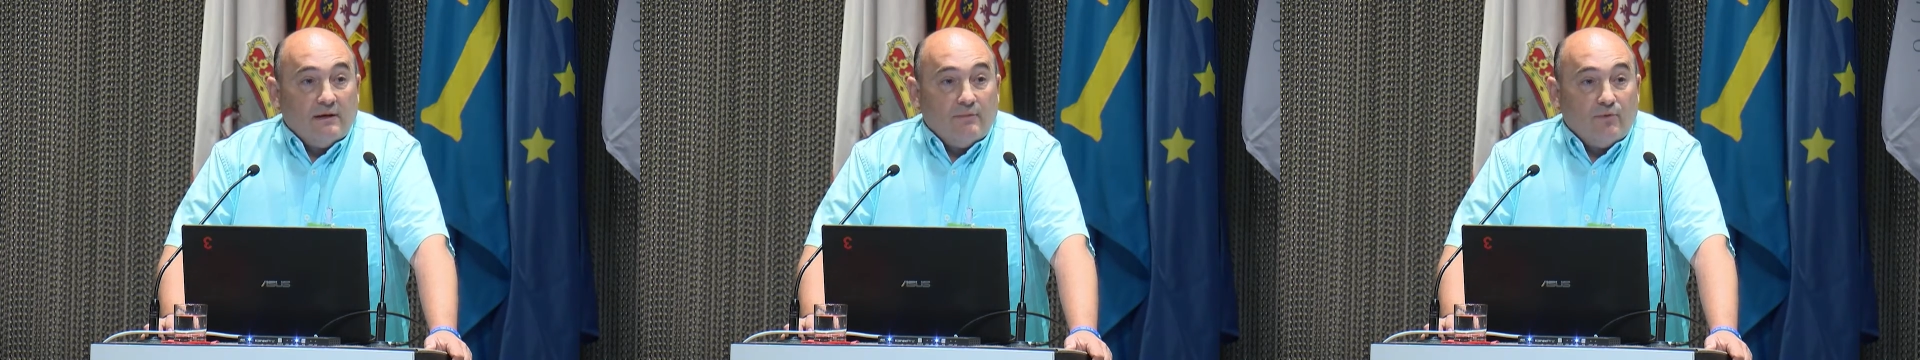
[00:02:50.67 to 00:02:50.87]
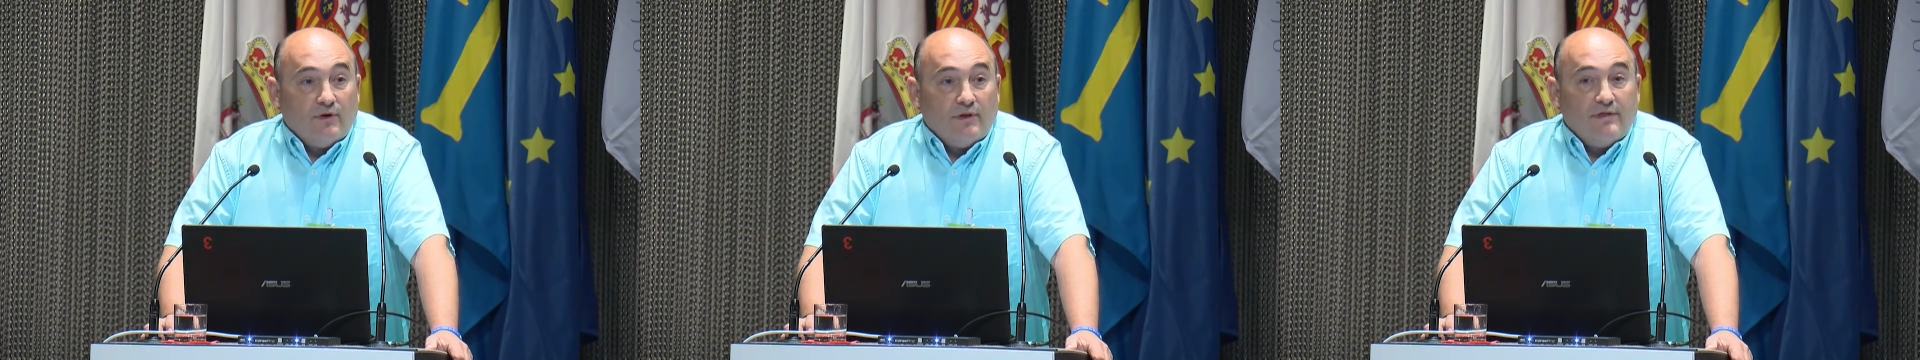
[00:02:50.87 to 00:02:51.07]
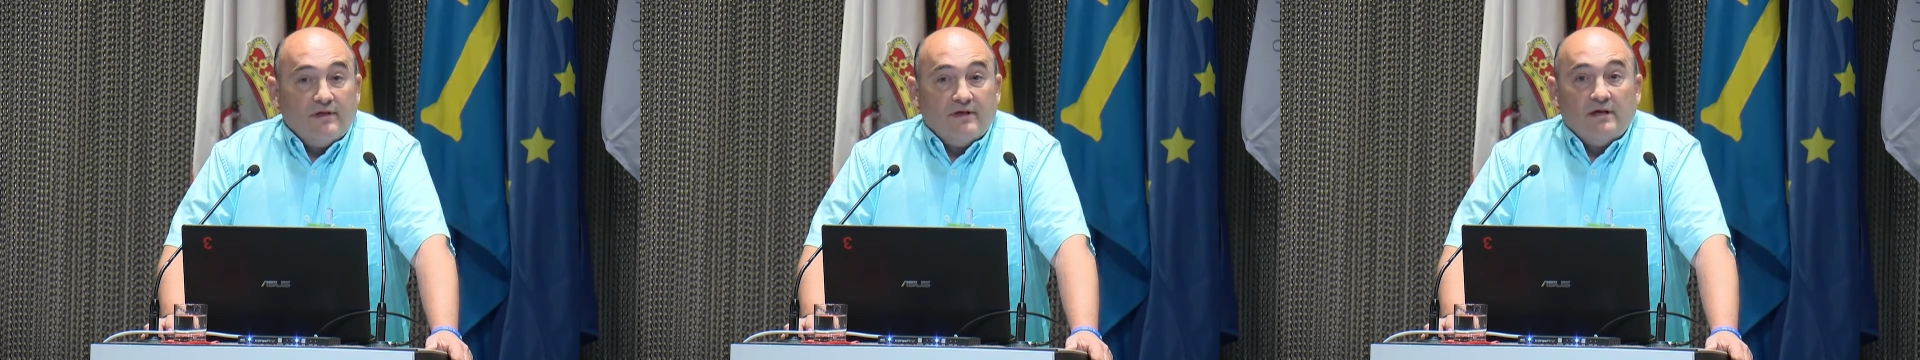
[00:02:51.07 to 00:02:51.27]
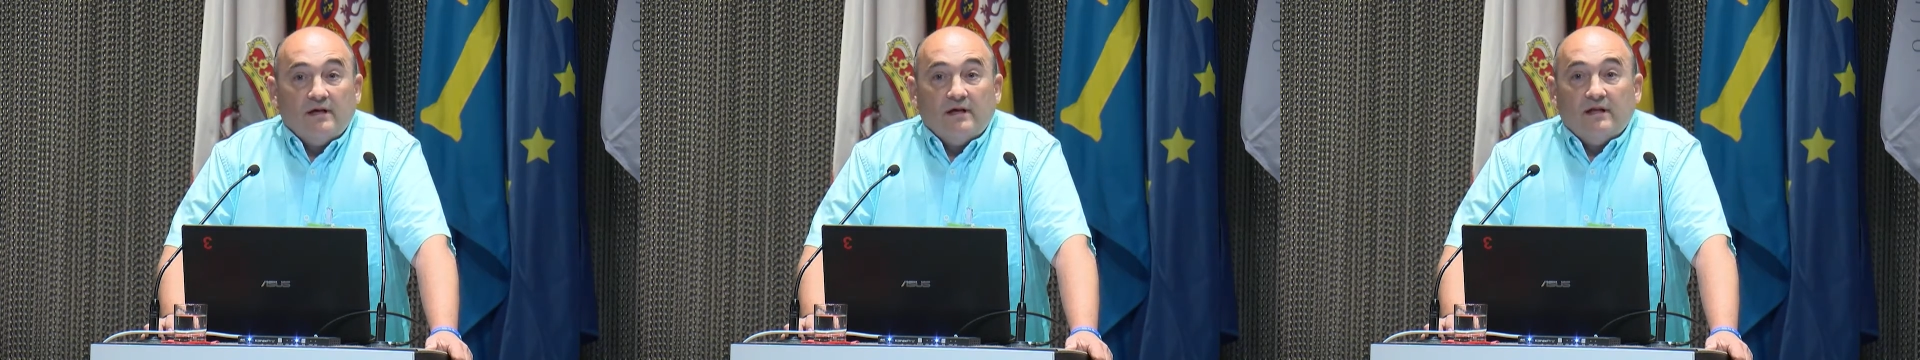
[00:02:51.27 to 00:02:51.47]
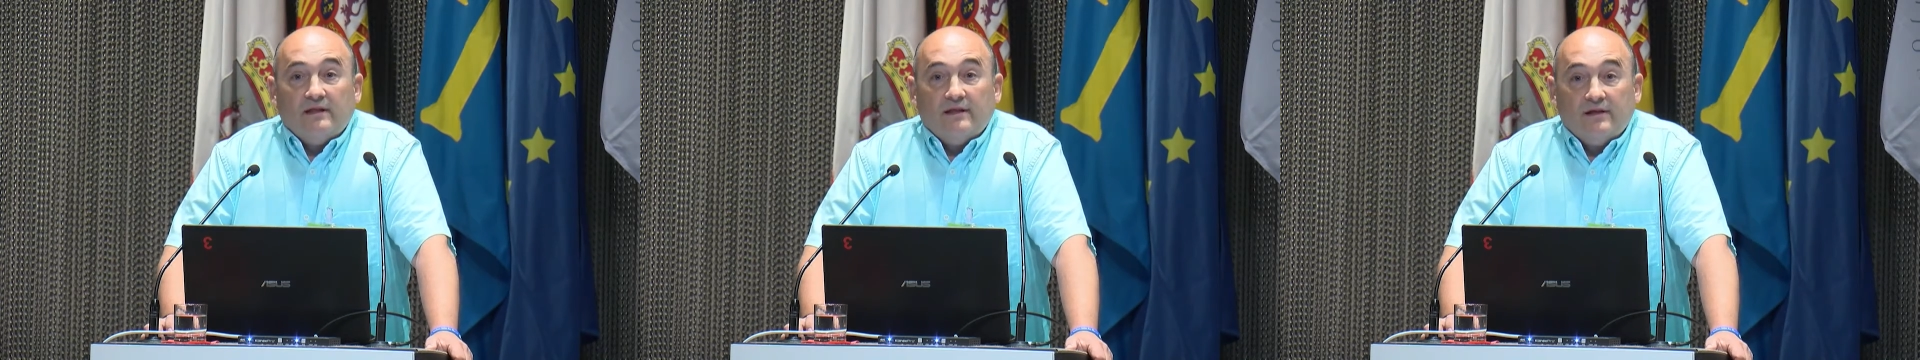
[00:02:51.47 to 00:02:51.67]
Uh, some of
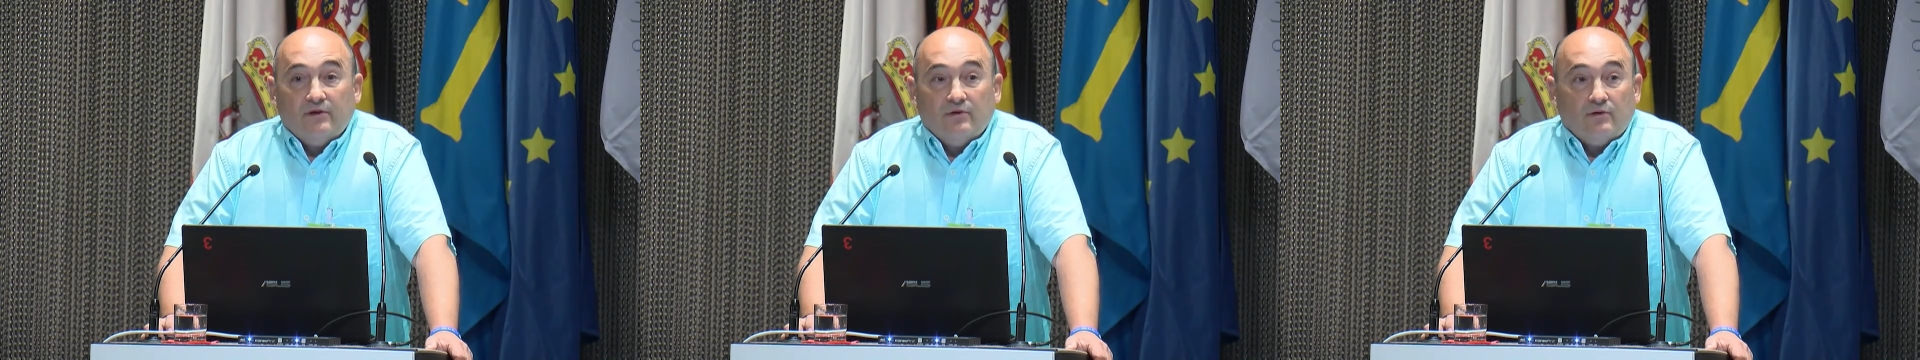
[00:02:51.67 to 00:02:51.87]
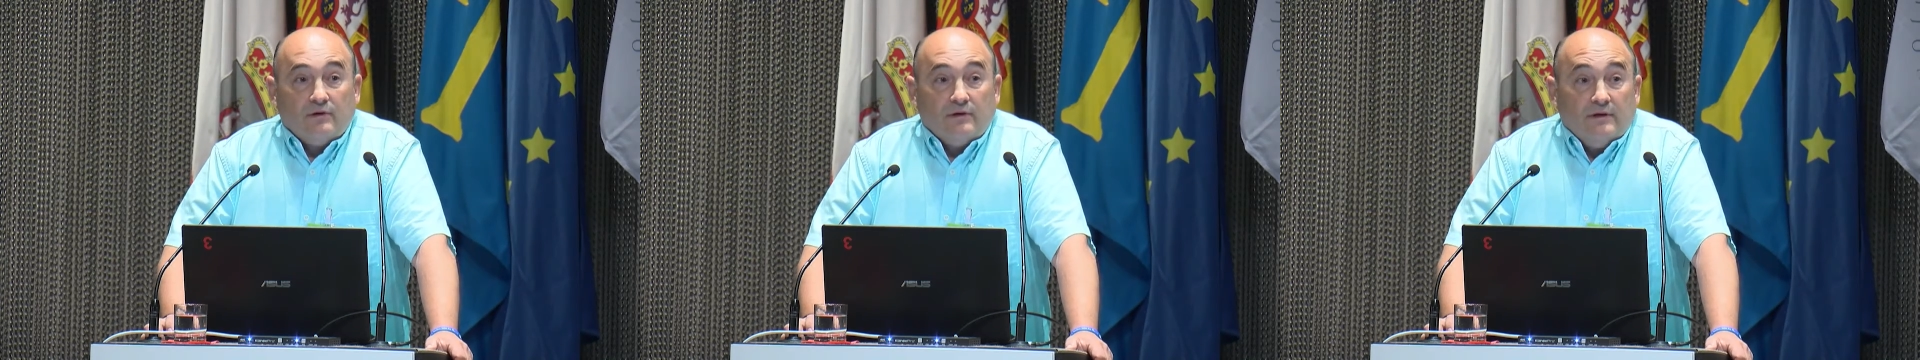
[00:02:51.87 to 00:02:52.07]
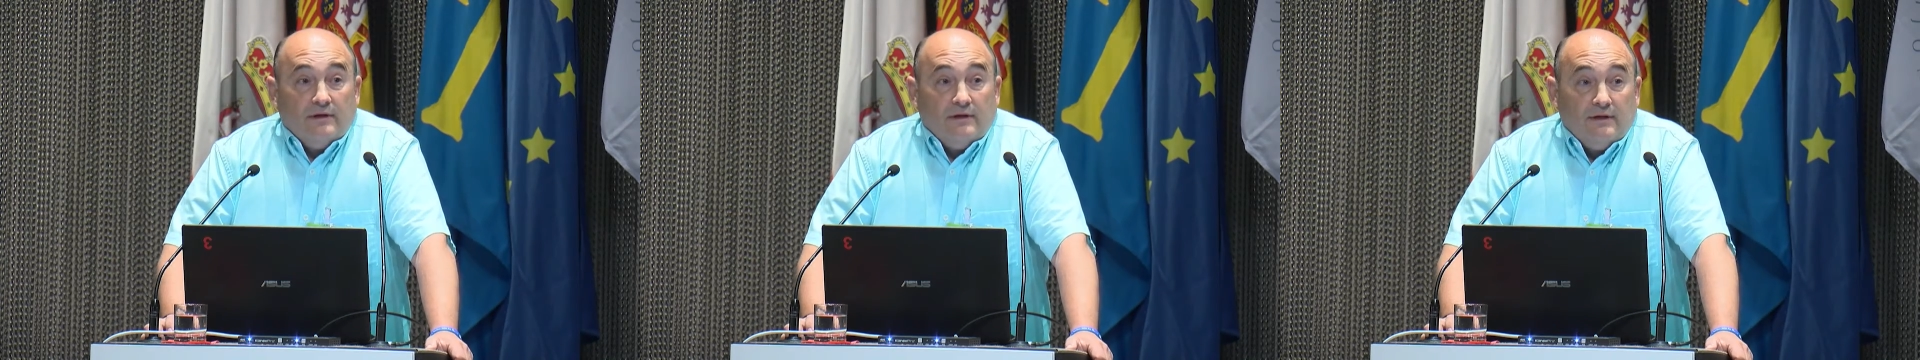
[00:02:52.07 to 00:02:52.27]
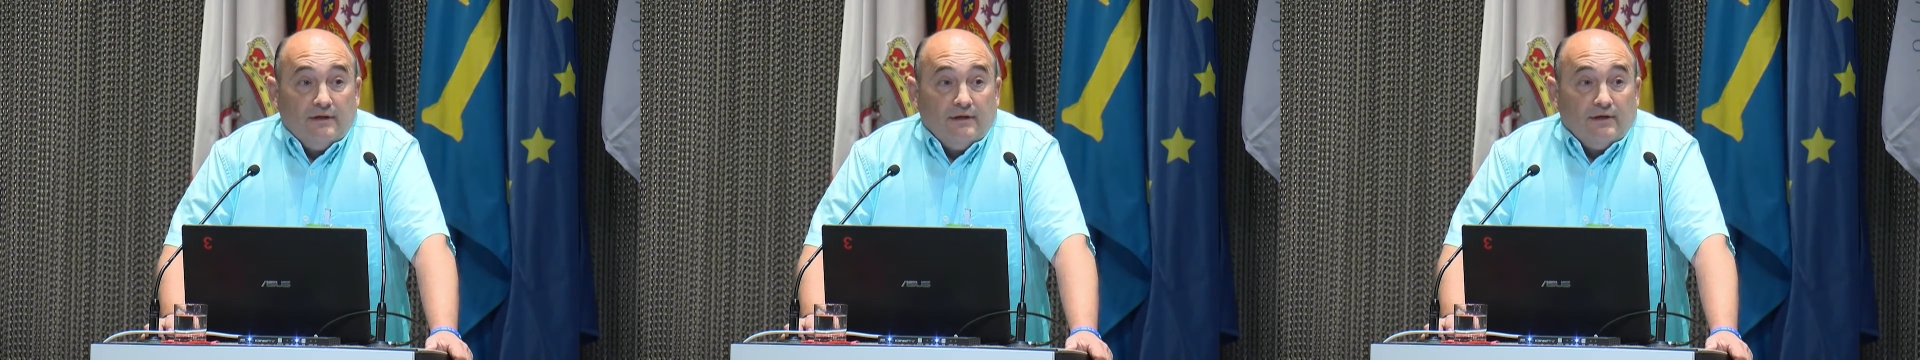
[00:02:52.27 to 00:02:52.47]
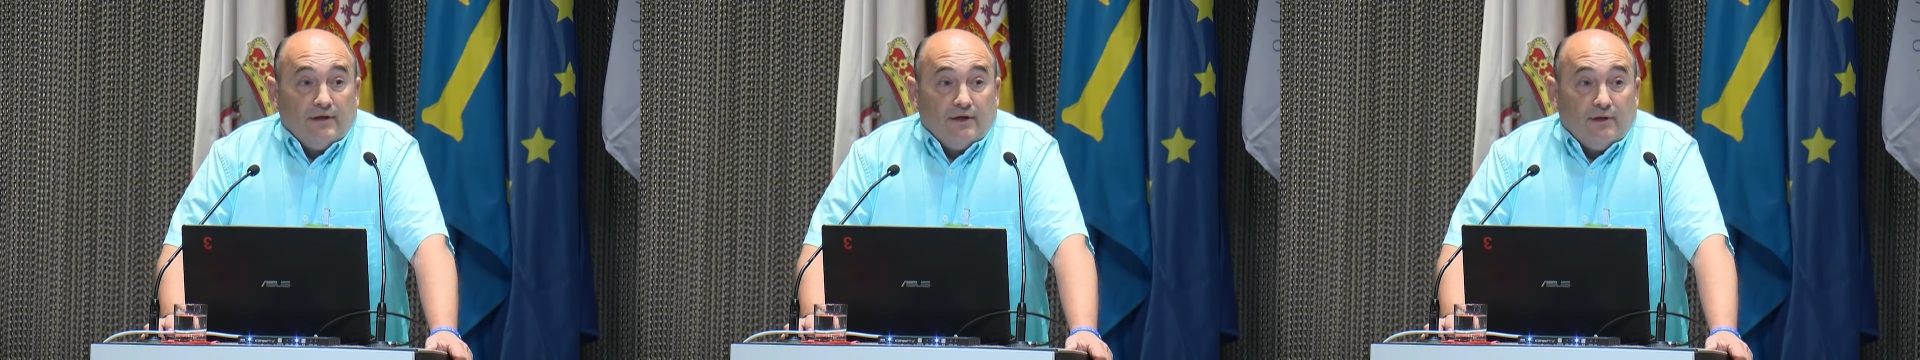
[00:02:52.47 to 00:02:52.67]
them have already
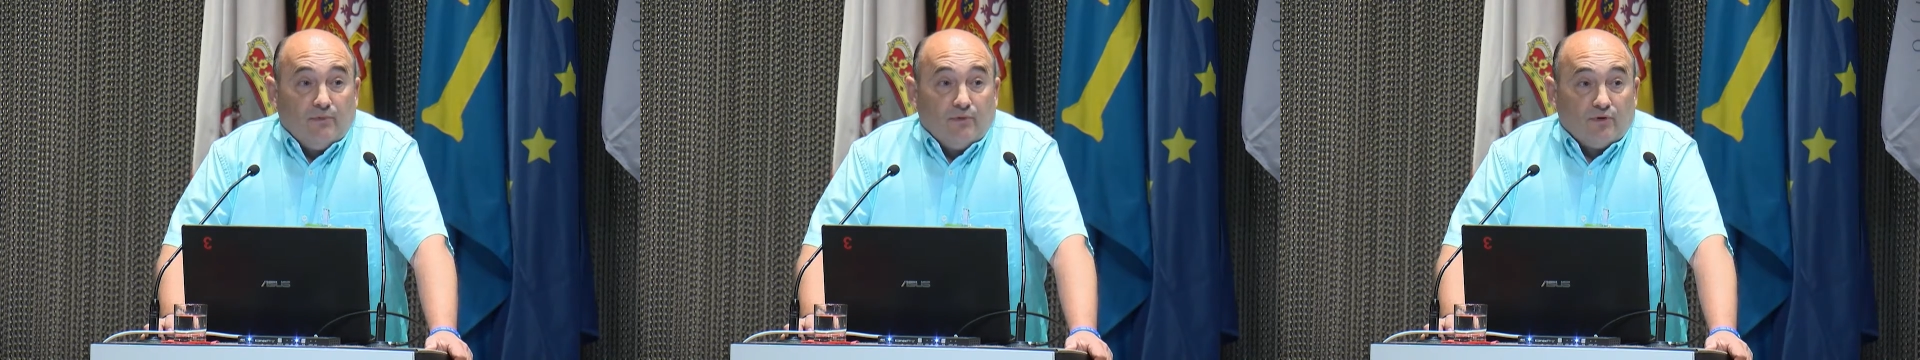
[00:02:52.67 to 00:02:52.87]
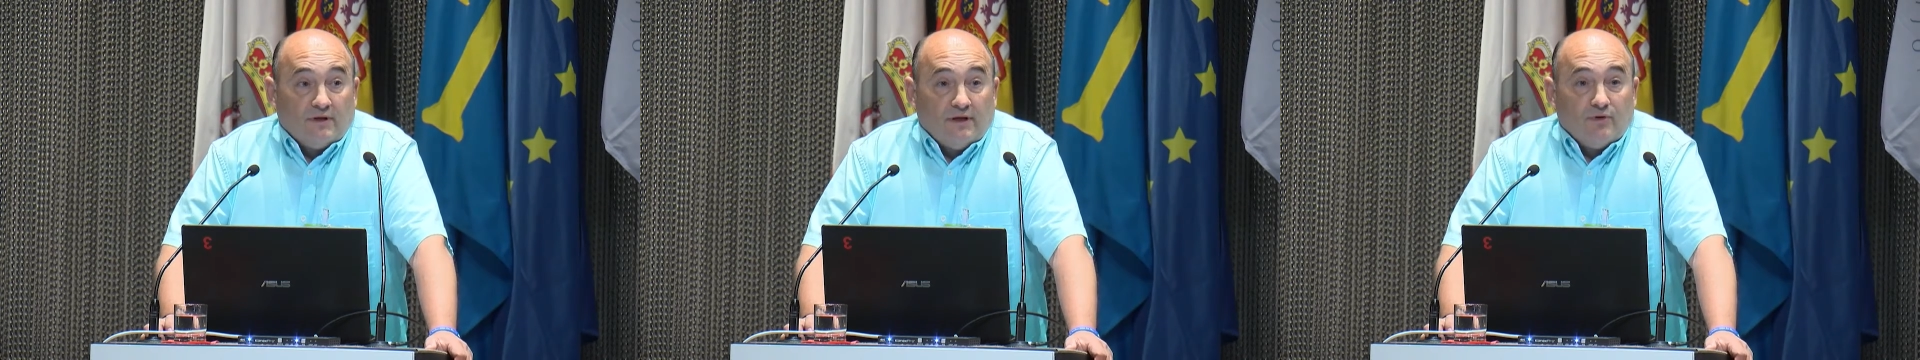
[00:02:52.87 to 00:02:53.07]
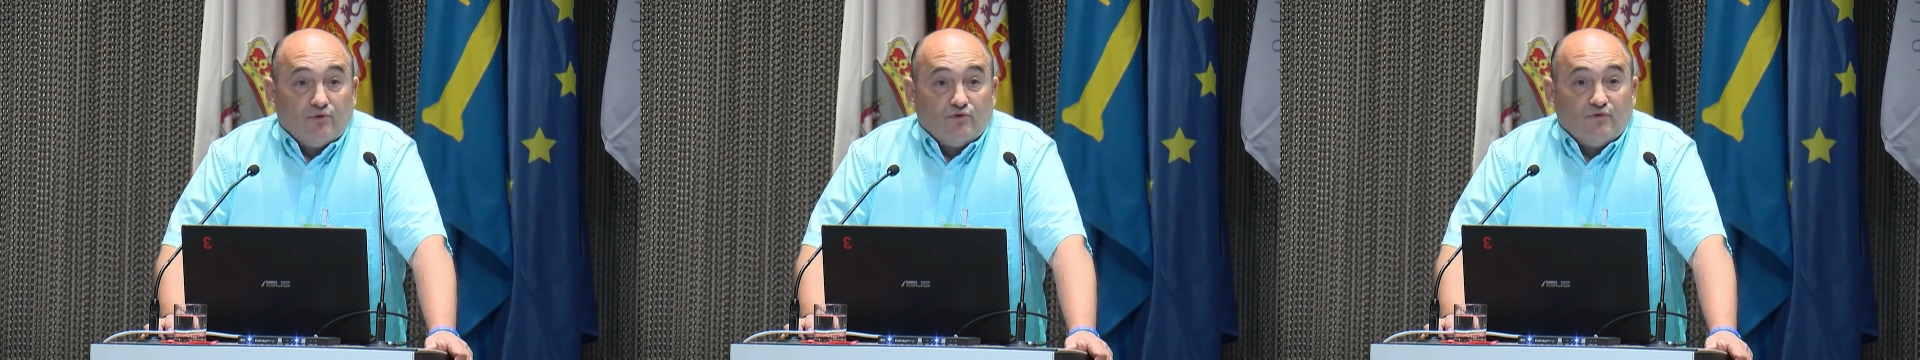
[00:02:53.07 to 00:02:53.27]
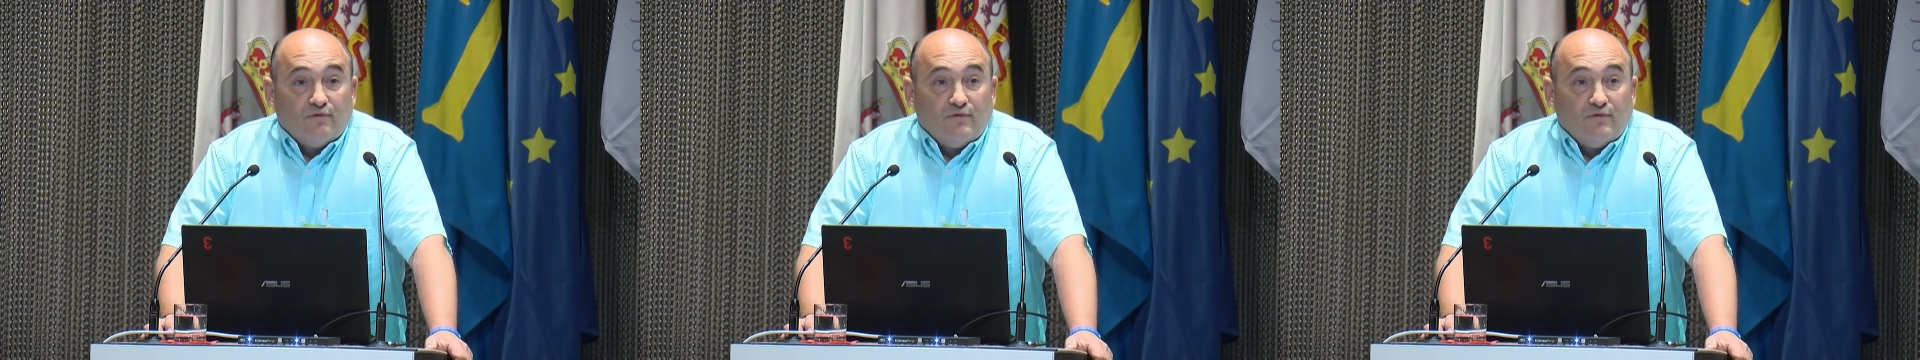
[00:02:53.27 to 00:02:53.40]
been addressed by